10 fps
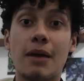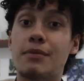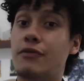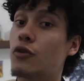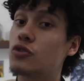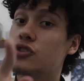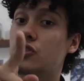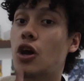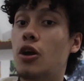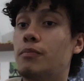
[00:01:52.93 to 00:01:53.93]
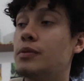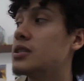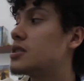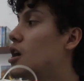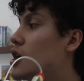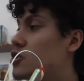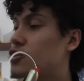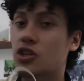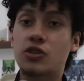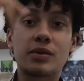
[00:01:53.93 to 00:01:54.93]
And before we start, please
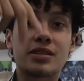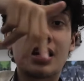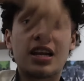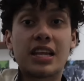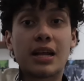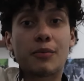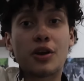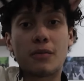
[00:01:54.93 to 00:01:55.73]
subscribe to my channel and hit that button,